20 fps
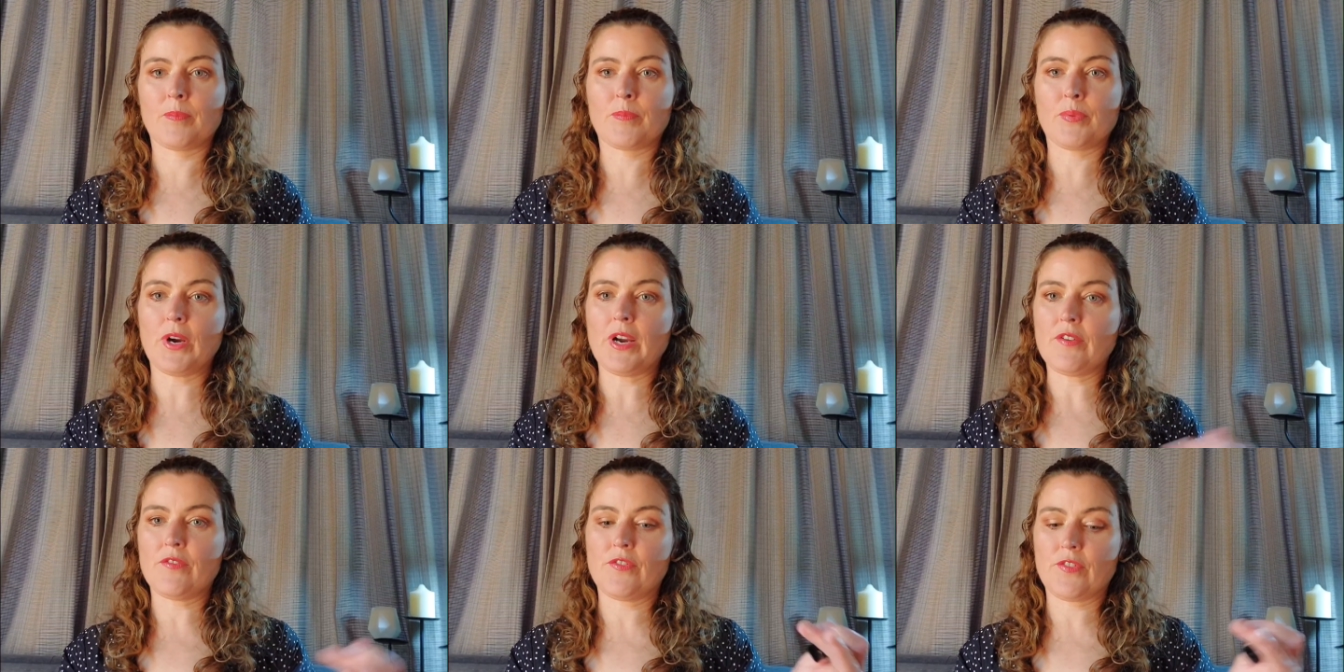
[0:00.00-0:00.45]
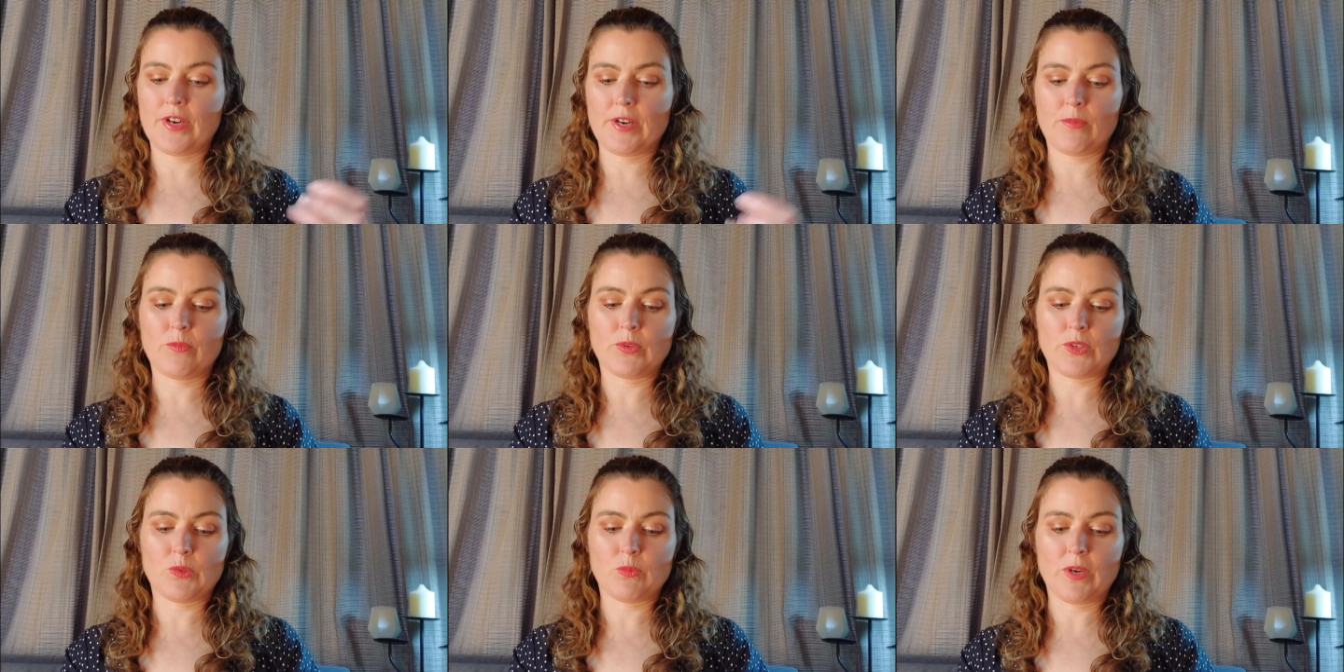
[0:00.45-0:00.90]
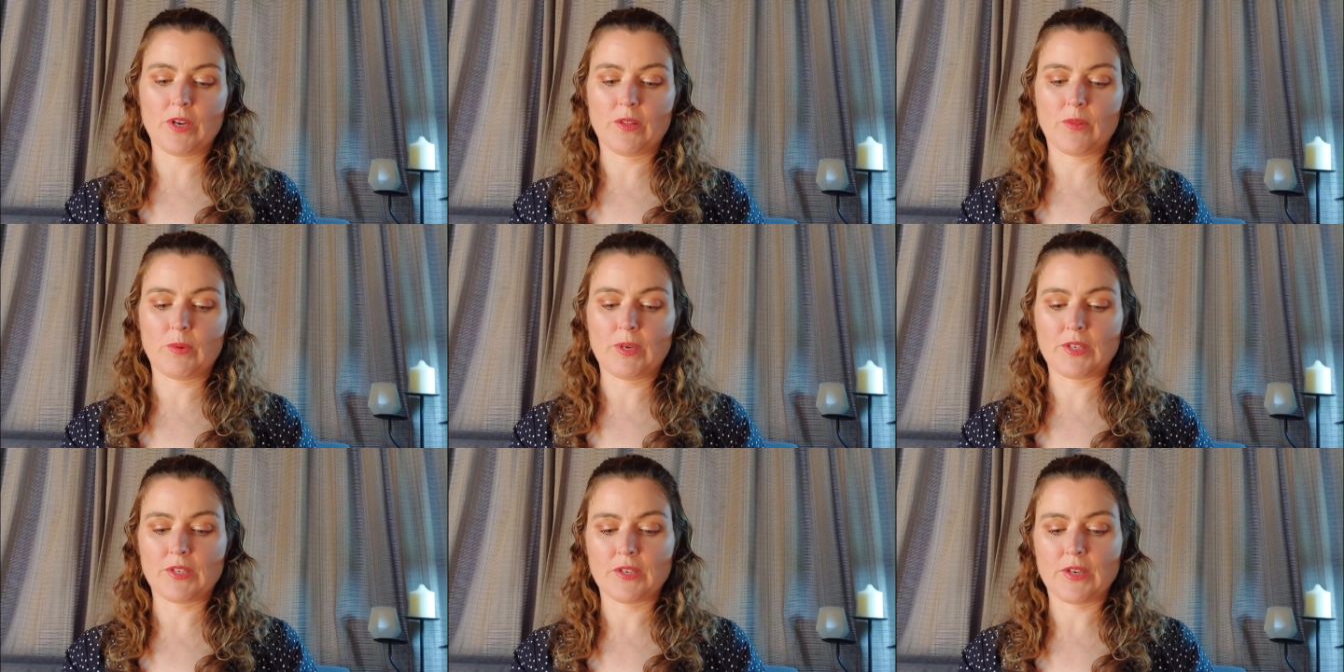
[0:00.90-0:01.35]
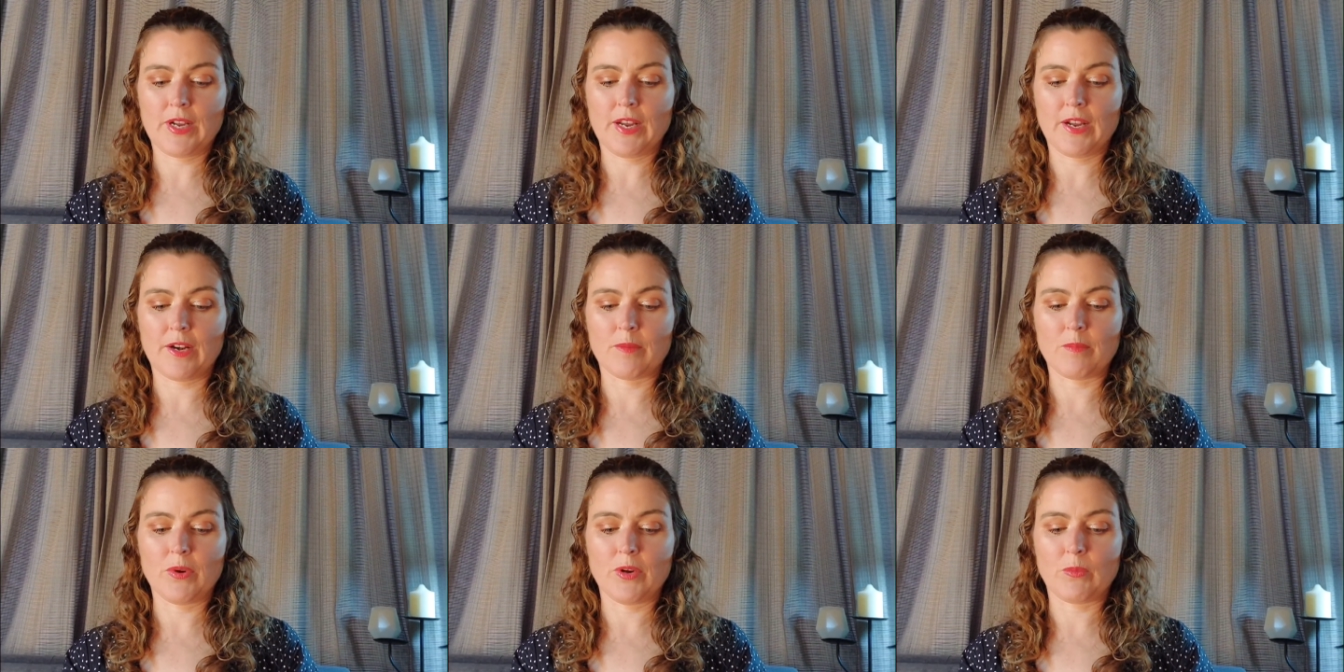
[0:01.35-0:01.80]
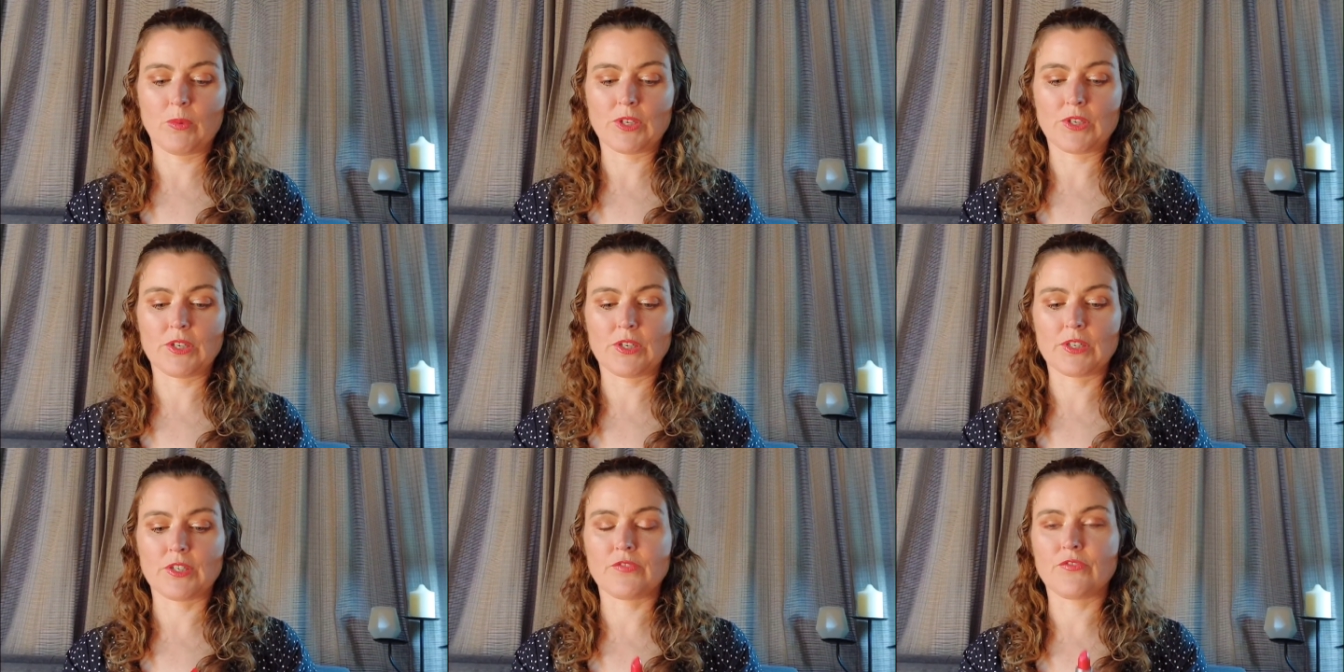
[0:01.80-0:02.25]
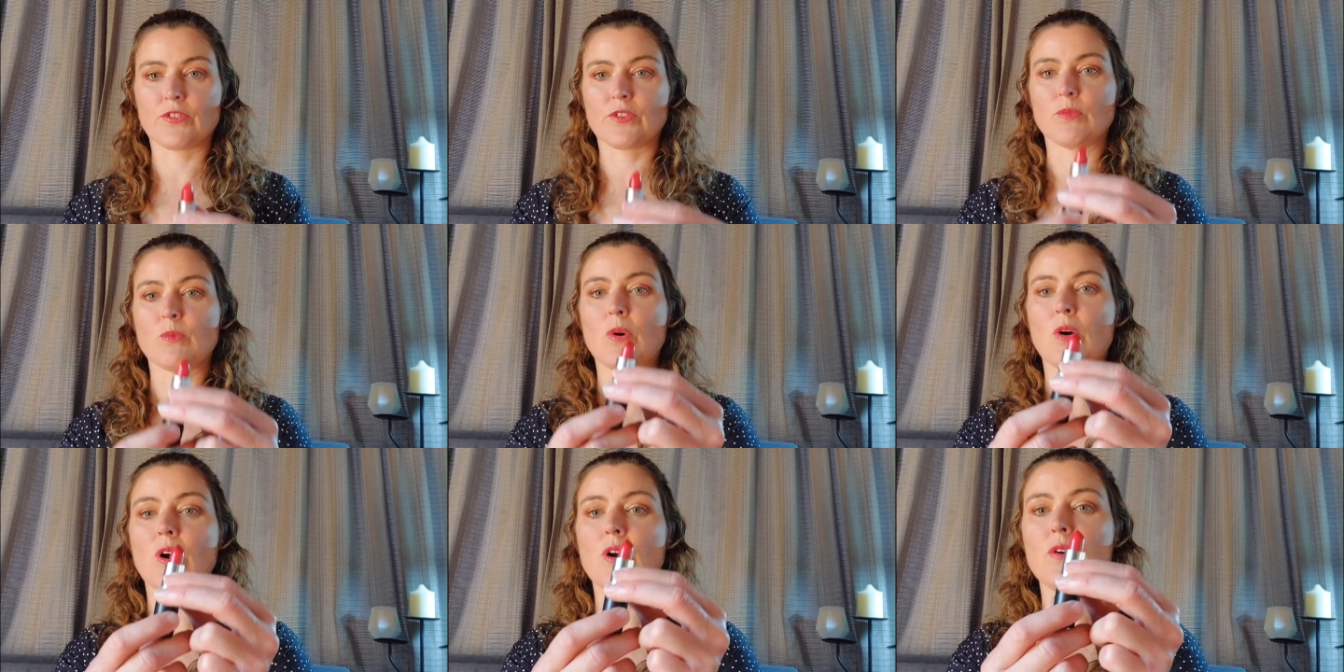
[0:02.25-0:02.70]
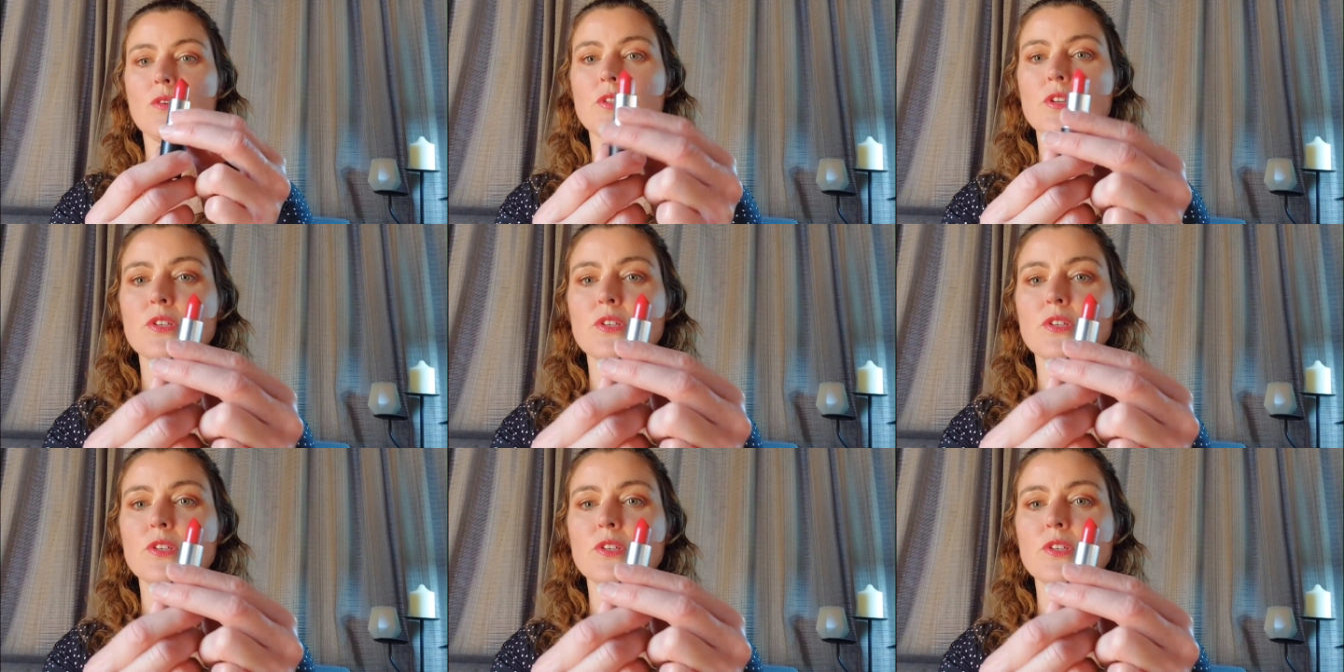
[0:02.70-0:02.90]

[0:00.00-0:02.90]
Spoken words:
Brave Red was one of the ones I'd had on my wish list for a while.